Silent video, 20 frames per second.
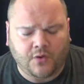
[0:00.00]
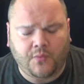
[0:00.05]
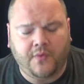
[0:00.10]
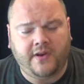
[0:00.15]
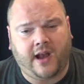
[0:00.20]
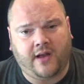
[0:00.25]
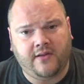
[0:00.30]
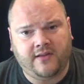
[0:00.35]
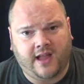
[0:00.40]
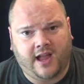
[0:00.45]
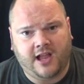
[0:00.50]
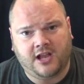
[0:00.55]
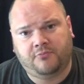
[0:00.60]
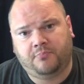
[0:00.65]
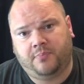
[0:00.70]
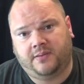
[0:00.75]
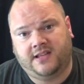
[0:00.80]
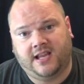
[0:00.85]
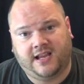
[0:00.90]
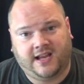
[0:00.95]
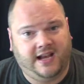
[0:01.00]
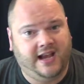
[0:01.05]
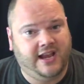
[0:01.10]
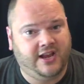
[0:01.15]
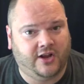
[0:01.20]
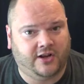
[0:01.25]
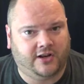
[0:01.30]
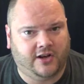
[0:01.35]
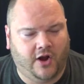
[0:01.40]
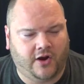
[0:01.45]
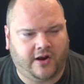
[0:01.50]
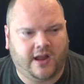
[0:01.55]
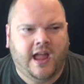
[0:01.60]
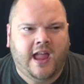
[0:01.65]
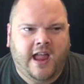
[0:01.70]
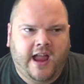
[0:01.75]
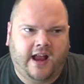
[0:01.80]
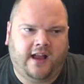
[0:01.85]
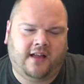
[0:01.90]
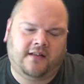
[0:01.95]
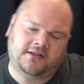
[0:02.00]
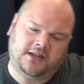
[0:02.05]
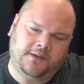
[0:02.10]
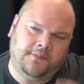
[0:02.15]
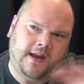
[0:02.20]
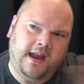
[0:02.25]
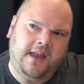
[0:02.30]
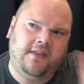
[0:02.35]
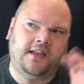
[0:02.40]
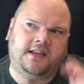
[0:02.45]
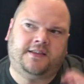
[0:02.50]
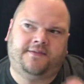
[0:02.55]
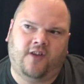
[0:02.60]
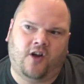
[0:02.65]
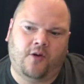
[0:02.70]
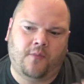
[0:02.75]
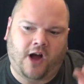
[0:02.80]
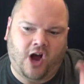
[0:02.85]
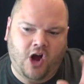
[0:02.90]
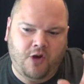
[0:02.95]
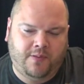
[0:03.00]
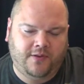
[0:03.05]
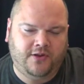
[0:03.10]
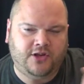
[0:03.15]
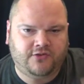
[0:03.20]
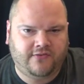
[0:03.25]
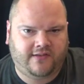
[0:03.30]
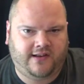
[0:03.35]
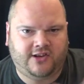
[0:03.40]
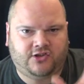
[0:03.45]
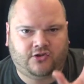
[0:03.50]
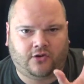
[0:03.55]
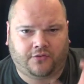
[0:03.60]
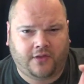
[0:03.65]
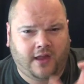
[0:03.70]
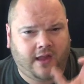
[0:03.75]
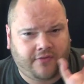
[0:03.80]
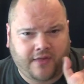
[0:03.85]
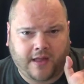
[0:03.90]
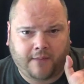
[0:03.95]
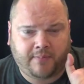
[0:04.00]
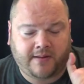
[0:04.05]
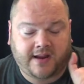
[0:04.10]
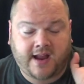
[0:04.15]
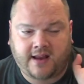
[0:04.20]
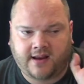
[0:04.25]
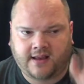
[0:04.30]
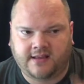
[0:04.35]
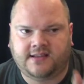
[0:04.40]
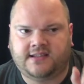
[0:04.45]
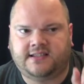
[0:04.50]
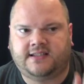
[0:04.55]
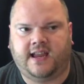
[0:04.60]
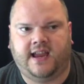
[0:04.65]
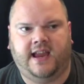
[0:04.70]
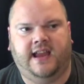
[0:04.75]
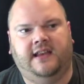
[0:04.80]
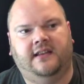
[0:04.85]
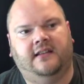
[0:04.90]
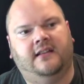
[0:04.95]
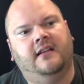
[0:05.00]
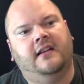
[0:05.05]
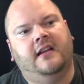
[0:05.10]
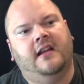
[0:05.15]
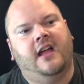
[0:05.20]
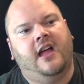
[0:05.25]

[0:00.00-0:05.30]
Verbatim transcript: we don't get a particularly good look it, to me this film opens really strongly at that beginning scene